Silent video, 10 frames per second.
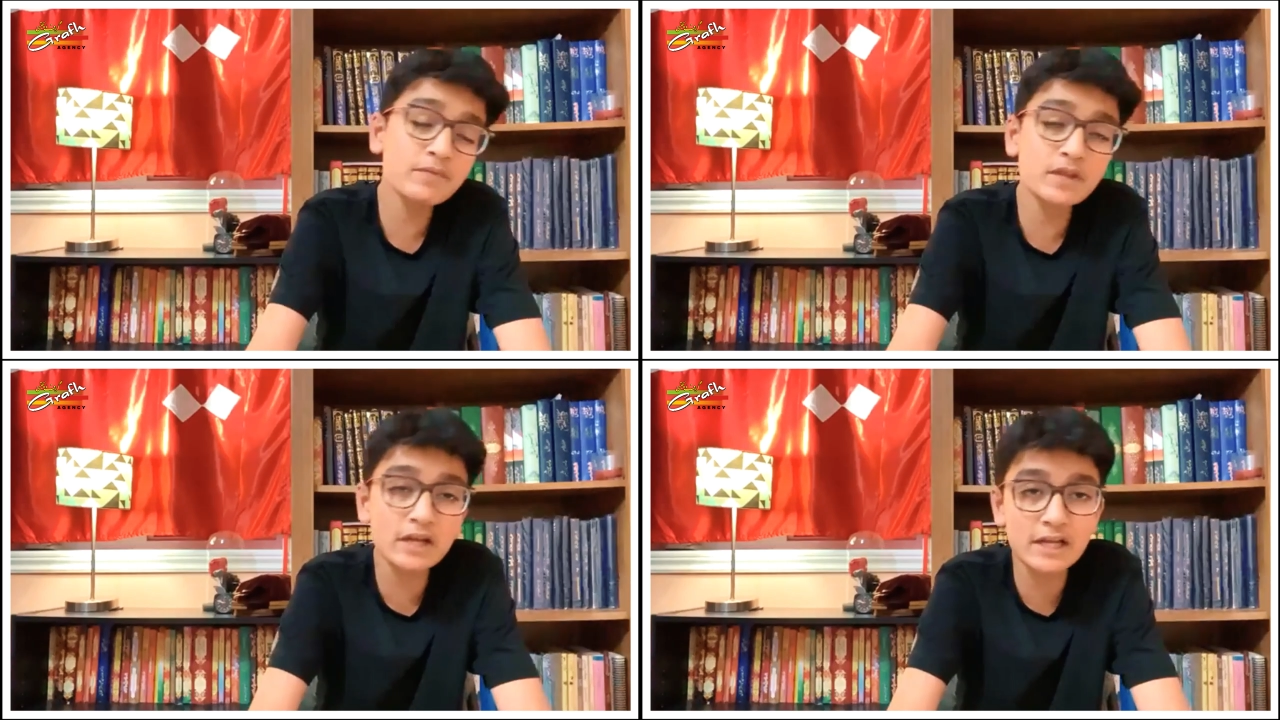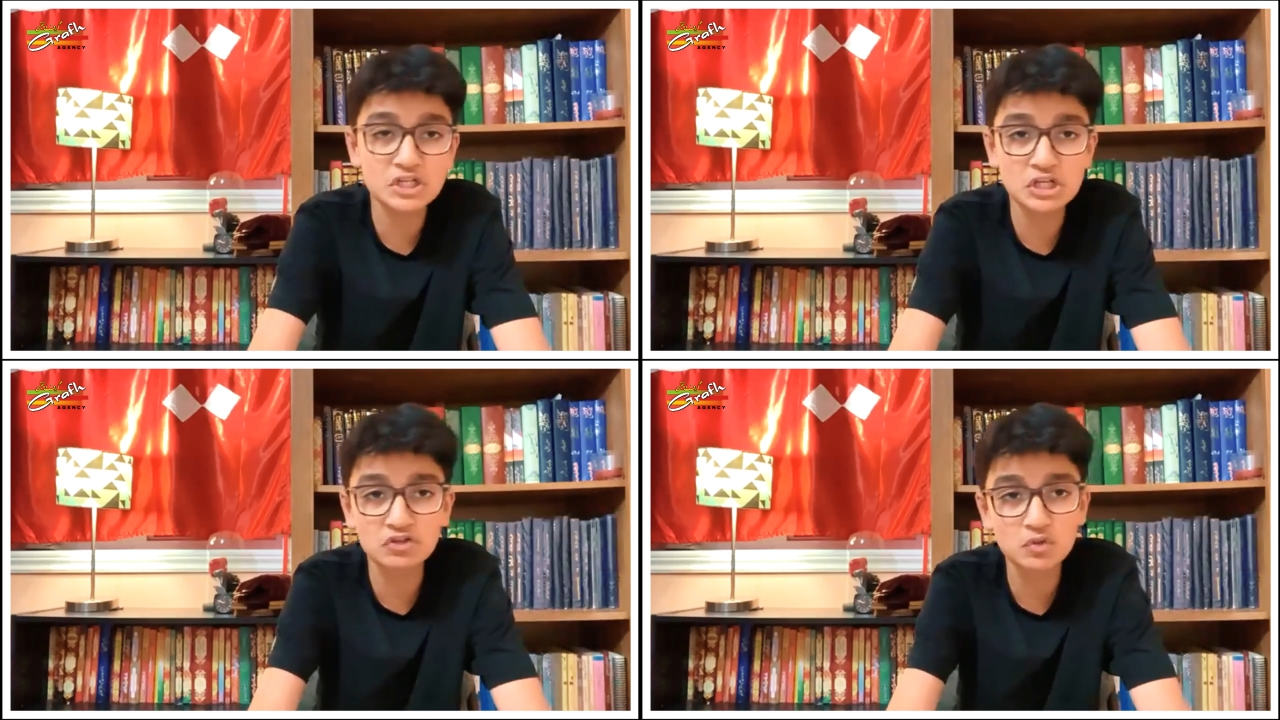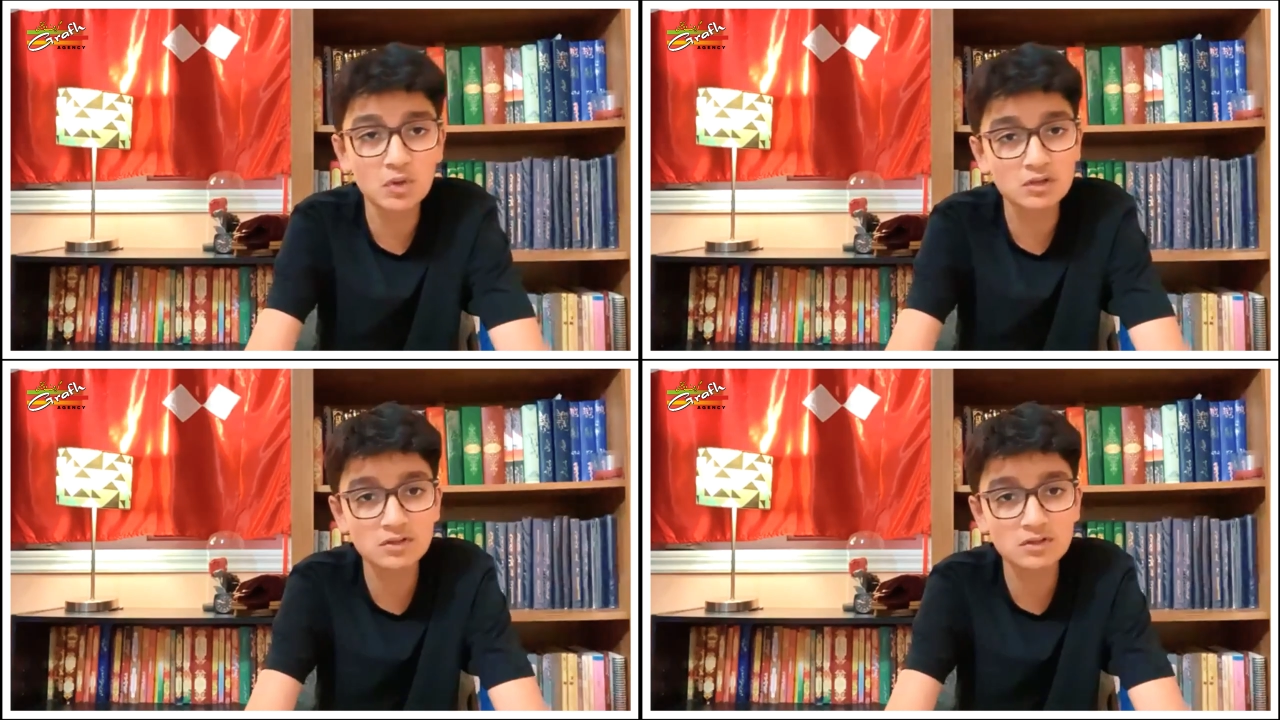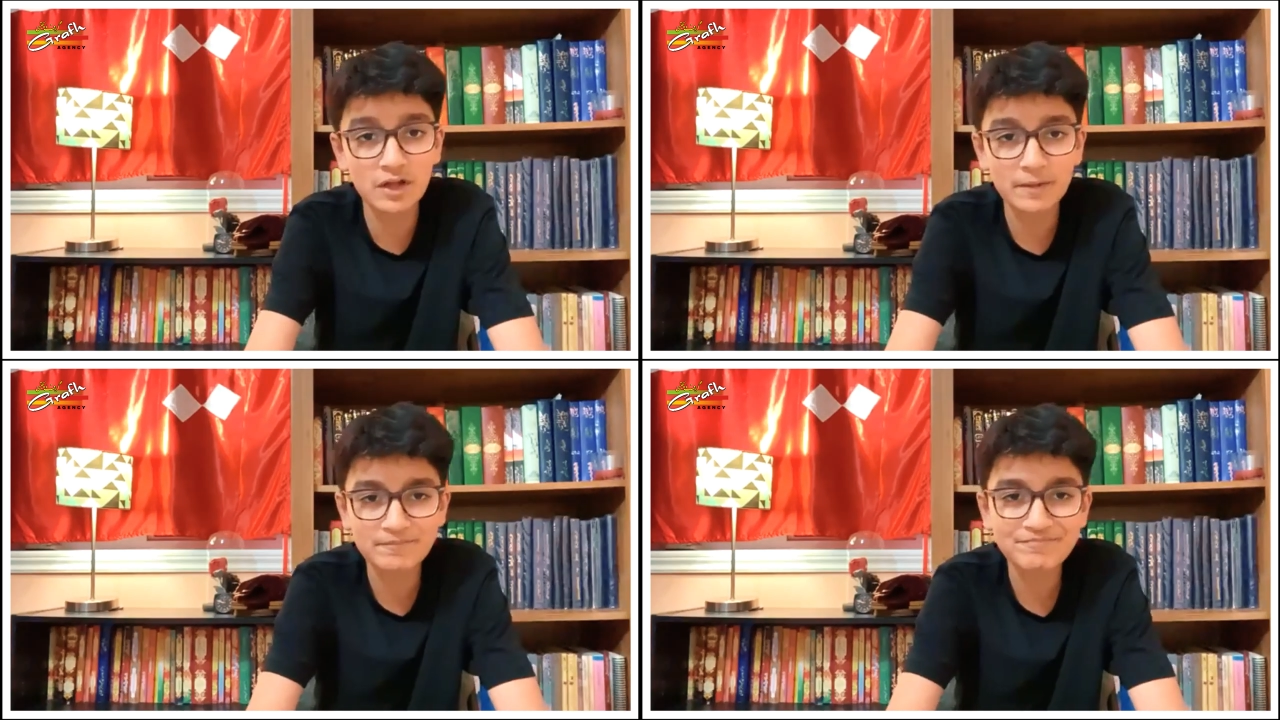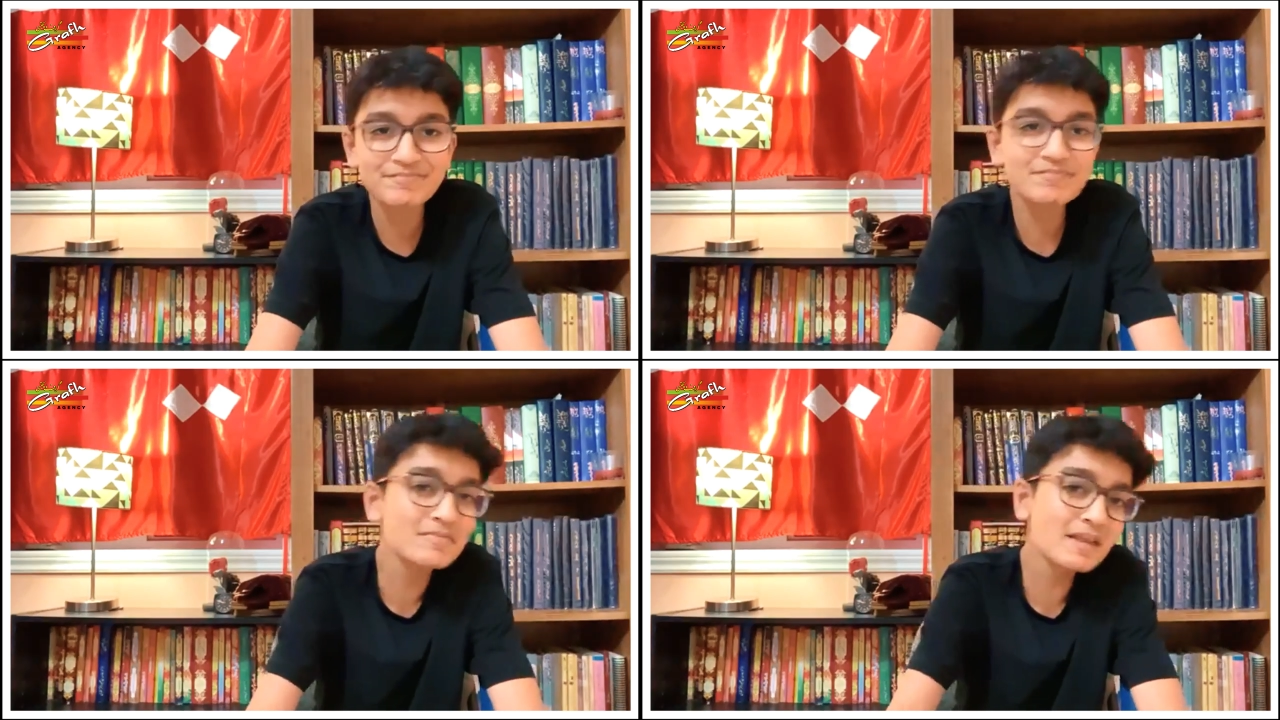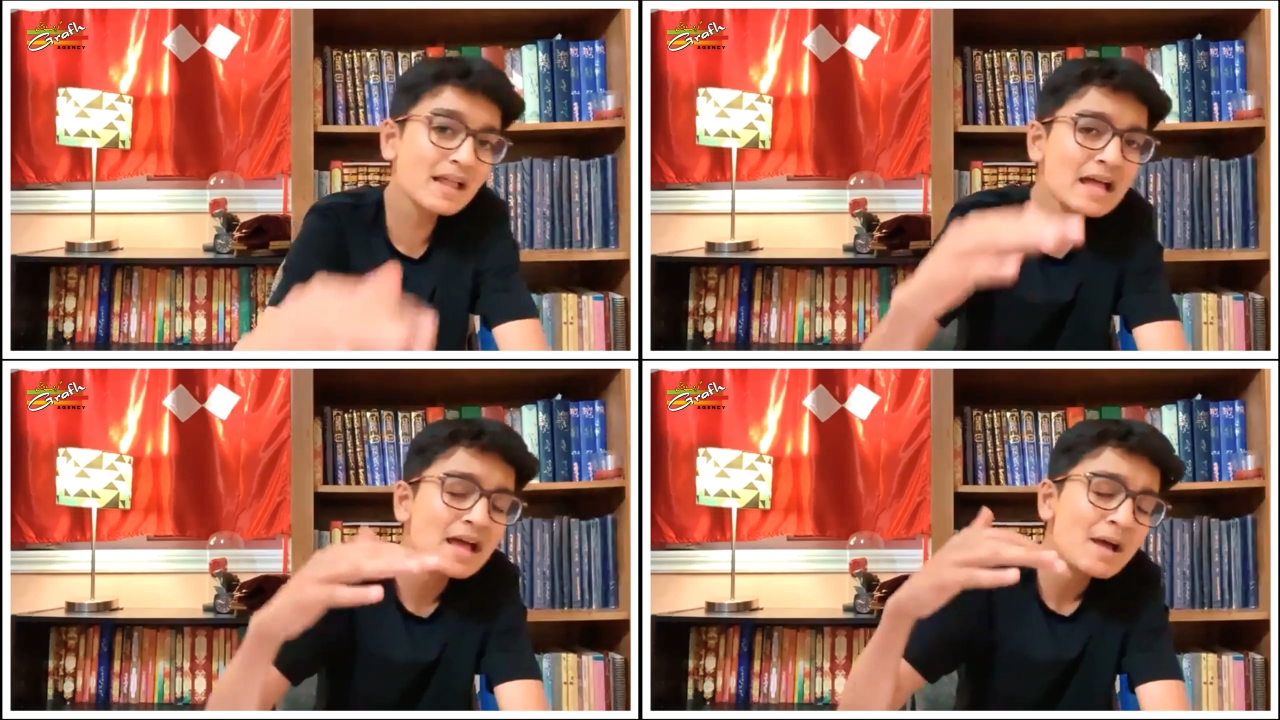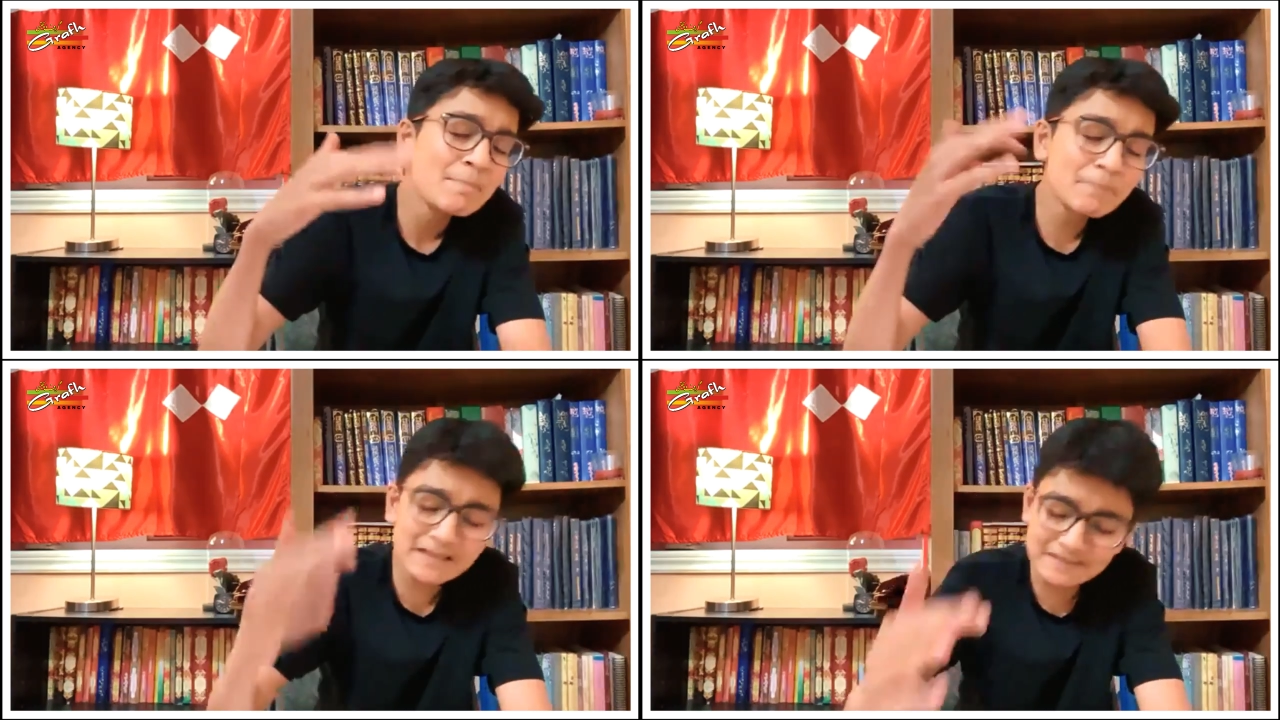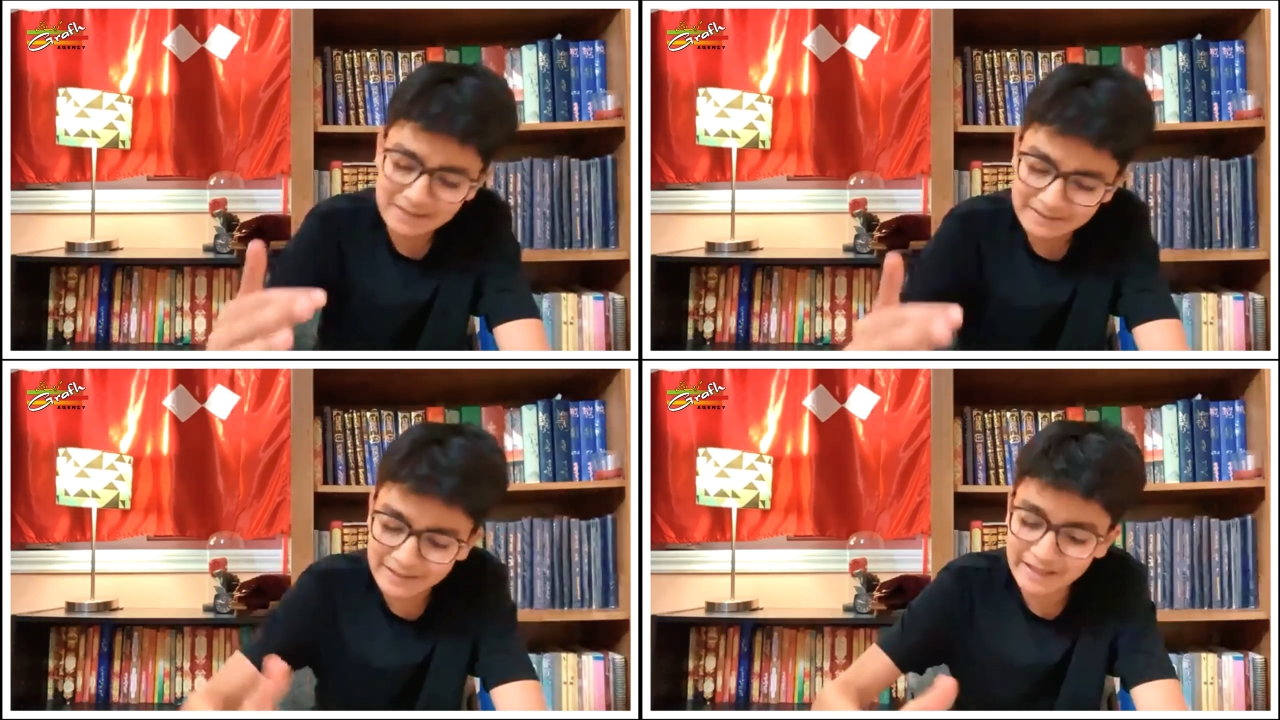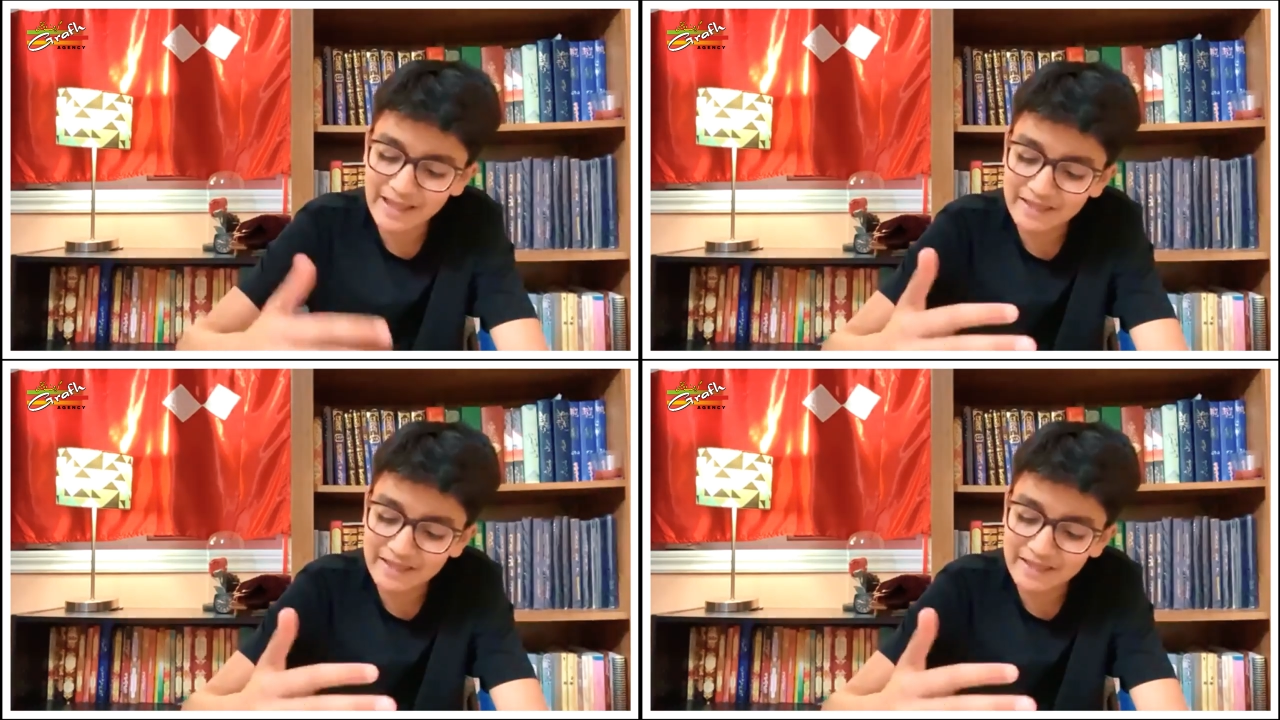and the connection to Allah. Basically,